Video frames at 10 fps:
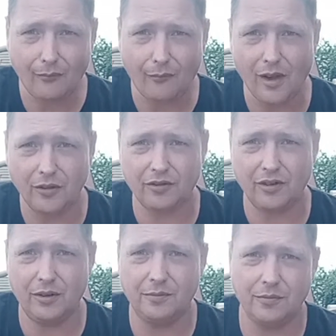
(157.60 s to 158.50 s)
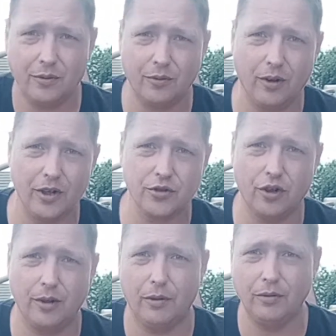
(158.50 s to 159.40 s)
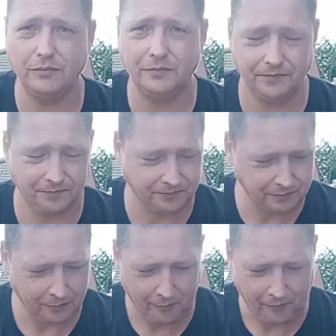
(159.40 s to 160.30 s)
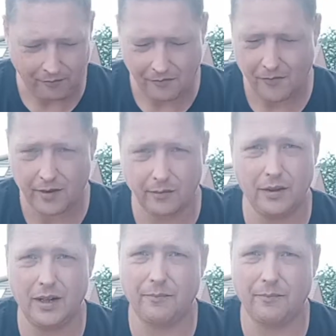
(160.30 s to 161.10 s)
Still quite enjoyable, but